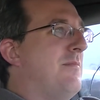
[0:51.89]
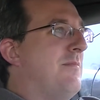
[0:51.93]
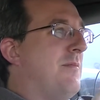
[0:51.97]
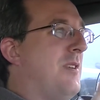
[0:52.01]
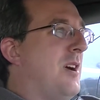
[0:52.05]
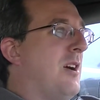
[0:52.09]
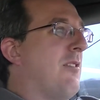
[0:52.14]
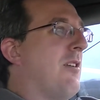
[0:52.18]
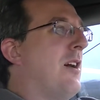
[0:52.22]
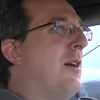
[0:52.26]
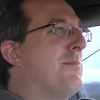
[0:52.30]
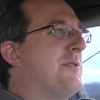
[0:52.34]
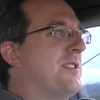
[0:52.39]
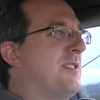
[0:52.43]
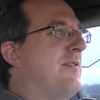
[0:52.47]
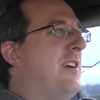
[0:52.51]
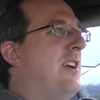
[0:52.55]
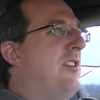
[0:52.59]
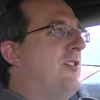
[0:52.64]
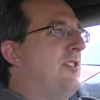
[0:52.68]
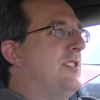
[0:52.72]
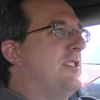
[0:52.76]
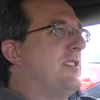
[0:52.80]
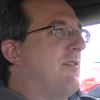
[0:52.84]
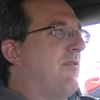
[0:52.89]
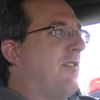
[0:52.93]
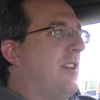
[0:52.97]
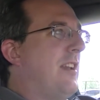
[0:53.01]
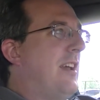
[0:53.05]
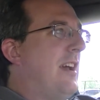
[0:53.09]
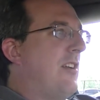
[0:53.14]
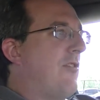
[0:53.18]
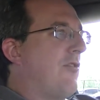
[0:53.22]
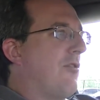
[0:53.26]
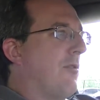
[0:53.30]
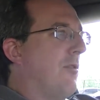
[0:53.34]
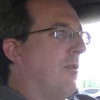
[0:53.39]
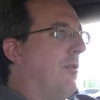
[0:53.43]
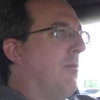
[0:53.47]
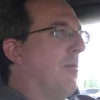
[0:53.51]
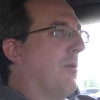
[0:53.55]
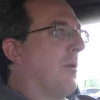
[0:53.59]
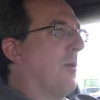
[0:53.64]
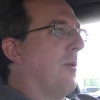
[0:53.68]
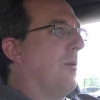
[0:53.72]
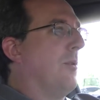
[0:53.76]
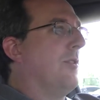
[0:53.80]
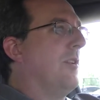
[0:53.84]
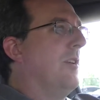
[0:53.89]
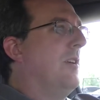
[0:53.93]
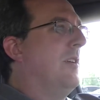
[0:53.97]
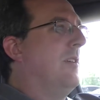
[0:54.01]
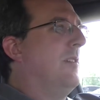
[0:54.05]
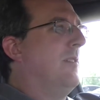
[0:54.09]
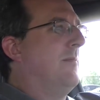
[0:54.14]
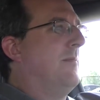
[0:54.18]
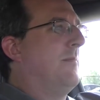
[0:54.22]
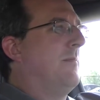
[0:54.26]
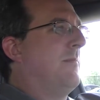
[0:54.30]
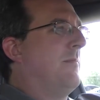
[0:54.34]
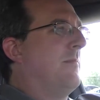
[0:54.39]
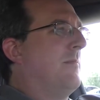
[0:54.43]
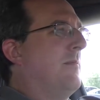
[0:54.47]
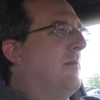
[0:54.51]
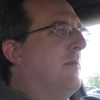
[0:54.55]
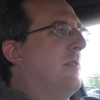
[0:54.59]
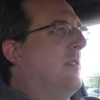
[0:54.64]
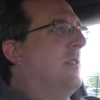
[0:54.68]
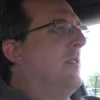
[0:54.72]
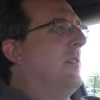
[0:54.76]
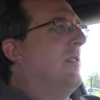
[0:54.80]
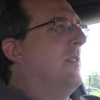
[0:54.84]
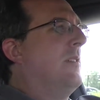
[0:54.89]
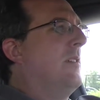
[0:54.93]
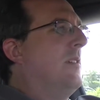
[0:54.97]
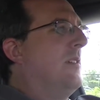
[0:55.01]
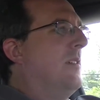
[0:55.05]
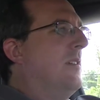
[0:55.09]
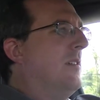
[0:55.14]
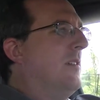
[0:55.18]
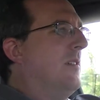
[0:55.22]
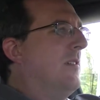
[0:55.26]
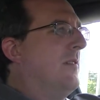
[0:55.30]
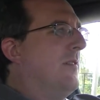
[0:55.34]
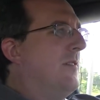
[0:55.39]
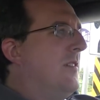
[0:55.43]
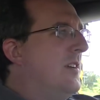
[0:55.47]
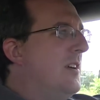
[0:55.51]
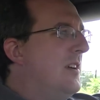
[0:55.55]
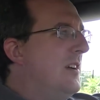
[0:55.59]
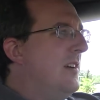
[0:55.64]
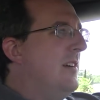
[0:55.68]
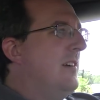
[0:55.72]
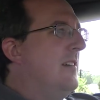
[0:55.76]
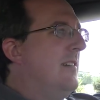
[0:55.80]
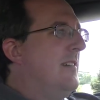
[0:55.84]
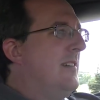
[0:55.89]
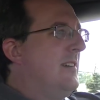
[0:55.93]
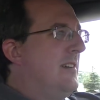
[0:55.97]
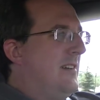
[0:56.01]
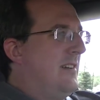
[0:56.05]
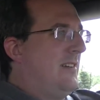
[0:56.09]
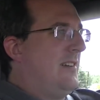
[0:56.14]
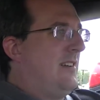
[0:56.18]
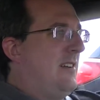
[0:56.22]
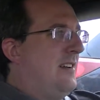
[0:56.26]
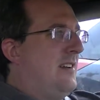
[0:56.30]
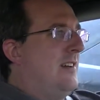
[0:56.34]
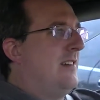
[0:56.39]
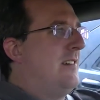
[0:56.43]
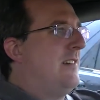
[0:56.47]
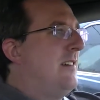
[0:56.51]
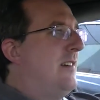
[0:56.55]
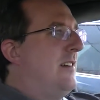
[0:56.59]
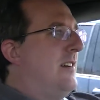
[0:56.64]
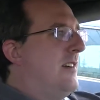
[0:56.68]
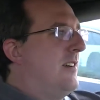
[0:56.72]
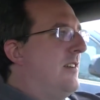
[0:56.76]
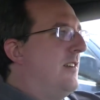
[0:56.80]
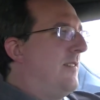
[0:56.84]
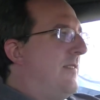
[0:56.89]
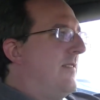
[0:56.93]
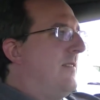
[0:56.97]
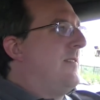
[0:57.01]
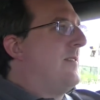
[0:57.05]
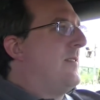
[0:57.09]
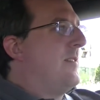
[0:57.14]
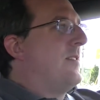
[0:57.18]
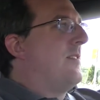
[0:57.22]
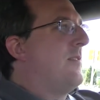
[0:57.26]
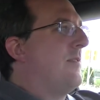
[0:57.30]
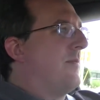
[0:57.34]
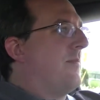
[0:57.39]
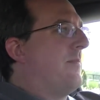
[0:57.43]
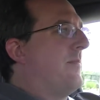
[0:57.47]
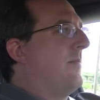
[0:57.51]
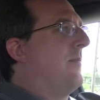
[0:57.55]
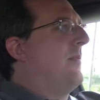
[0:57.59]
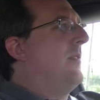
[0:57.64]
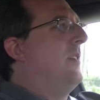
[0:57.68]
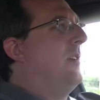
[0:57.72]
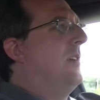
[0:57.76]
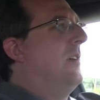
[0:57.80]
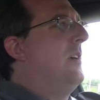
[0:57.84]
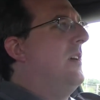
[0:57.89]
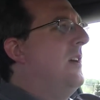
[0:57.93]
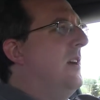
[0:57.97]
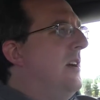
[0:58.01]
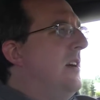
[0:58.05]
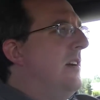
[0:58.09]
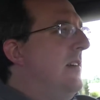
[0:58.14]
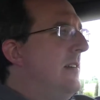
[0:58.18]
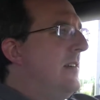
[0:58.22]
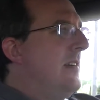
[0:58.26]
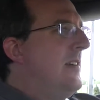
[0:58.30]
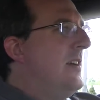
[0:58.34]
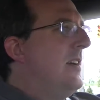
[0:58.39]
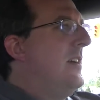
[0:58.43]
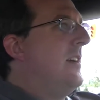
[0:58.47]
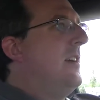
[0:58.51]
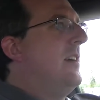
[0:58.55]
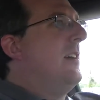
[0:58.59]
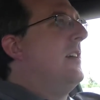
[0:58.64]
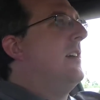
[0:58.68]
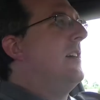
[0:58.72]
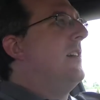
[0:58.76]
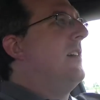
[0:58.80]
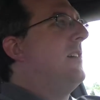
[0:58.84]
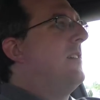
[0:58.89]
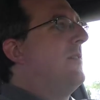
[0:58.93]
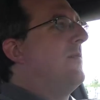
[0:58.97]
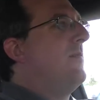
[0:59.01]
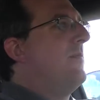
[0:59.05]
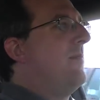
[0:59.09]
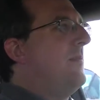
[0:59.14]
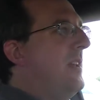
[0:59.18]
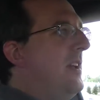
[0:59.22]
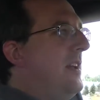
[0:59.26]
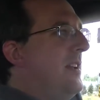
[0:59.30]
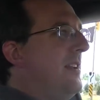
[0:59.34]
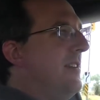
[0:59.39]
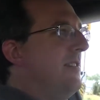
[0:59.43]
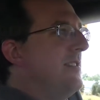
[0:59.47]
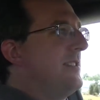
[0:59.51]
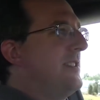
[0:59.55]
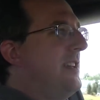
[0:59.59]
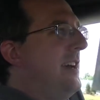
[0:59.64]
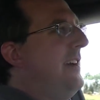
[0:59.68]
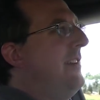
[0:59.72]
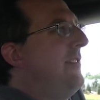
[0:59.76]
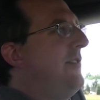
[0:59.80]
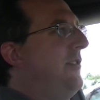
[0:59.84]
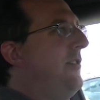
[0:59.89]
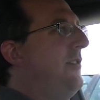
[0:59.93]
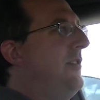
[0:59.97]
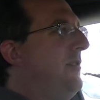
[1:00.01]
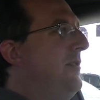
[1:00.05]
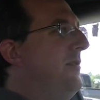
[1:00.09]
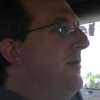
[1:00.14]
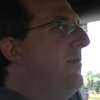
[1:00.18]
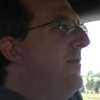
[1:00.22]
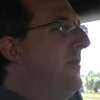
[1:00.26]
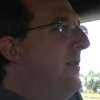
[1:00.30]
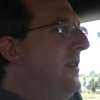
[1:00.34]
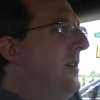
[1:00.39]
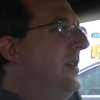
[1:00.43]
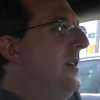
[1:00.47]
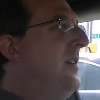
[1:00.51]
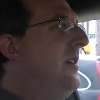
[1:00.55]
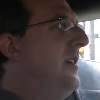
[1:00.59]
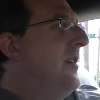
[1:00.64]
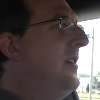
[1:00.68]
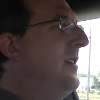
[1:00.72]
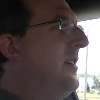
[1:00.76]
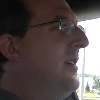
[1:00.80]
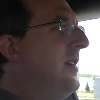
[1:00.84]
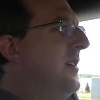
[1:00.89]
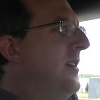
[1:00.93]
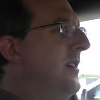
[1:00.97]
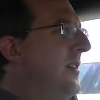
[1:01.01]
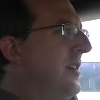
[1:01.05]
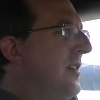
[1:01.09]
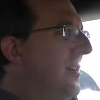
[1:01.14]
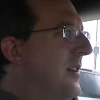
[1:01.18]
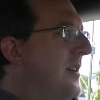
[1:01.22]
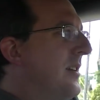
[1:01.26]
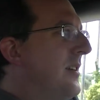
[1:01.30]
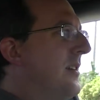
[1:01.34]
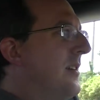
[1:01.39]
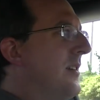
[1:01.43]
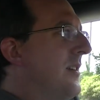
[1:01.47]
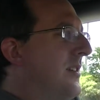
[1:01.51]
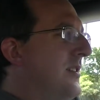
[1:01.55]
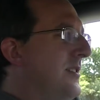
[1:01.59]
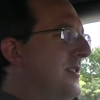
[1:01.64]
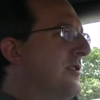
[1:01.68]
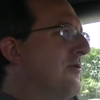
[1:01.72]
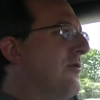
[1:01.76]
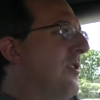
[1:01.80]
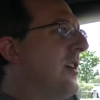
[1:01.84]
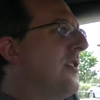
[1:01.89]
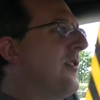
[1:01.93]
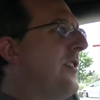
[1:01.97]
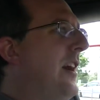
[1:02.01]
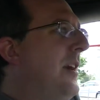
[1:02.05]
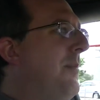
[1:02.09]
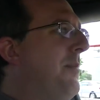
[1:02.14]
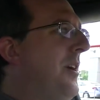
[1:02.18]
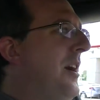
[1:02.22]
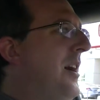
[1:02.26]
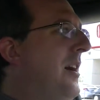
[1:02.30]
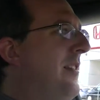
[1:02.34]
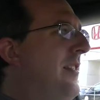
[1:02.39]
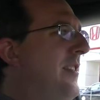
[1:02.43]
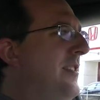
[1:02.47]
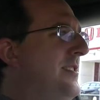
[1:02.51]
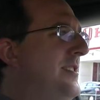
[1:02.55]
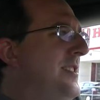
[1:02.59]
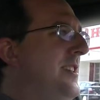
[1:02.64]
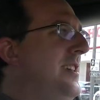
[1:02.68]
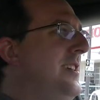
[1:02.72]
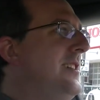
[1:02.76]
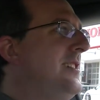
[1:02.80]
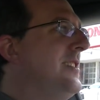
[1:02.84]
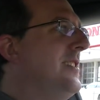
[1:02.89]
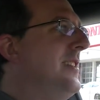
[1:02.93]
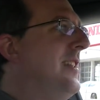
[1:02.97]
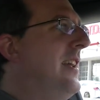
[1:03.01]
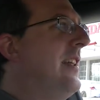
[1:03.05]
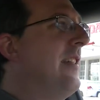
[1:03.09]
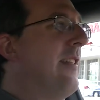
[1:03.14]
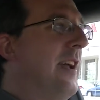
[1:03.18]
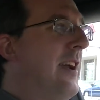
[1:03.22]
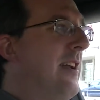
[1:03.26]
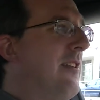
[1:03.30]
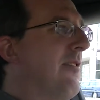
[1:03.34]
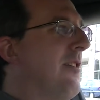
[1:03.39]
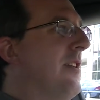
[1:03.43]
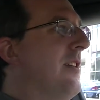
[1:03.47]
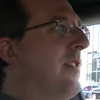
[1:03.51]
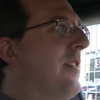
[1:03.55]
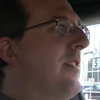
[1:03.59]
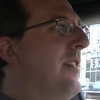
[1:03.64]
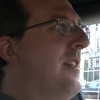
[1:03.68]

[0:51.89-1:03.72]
our observations of the natural world and use that to construct hypotheses and then later on